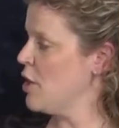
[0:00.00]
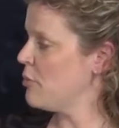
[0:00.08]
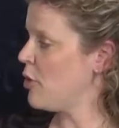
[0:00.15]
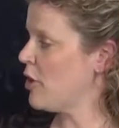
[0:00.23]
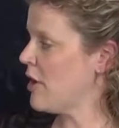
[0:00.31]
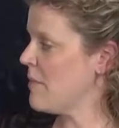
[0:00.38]

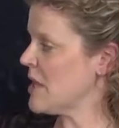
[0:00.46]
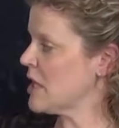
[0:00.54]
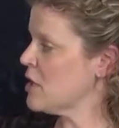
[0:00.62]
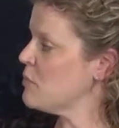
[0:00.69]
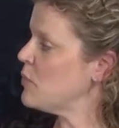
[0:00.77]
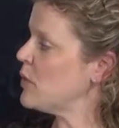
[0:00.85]
programming
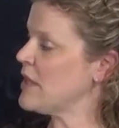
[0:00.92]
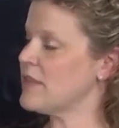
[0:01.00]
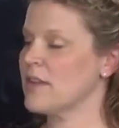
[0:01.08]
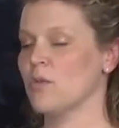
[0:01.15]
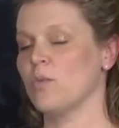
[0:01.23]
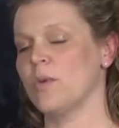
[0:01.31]

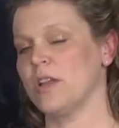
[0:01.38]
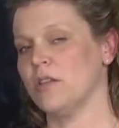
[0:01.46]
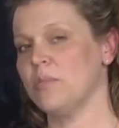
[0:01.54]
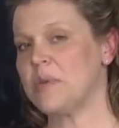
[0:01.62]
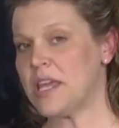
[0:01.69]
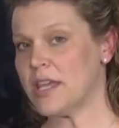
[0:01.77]
complete, there
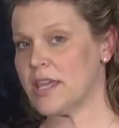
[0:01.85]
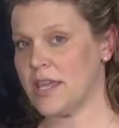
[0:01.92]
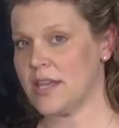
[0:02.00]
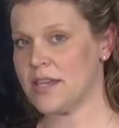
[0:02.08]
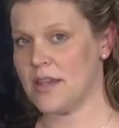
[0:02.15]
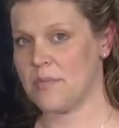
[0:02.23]
will be a
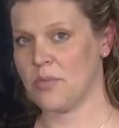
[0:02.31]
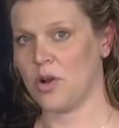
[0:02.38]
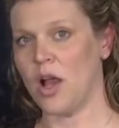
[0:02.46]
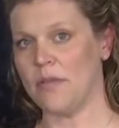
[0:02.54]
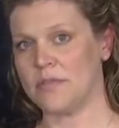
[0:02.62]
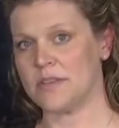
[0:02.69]
kit
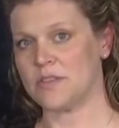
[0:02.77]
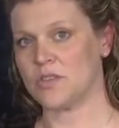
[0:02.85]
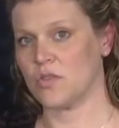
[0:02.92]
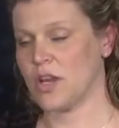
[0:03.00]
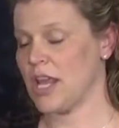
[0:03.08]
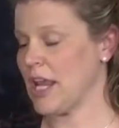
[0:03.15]
number on this
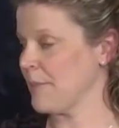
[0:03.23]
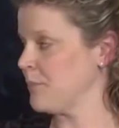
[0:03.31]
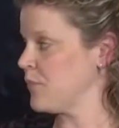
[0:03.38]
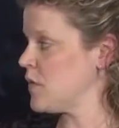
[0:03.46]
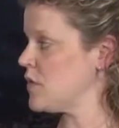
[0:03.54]
screen.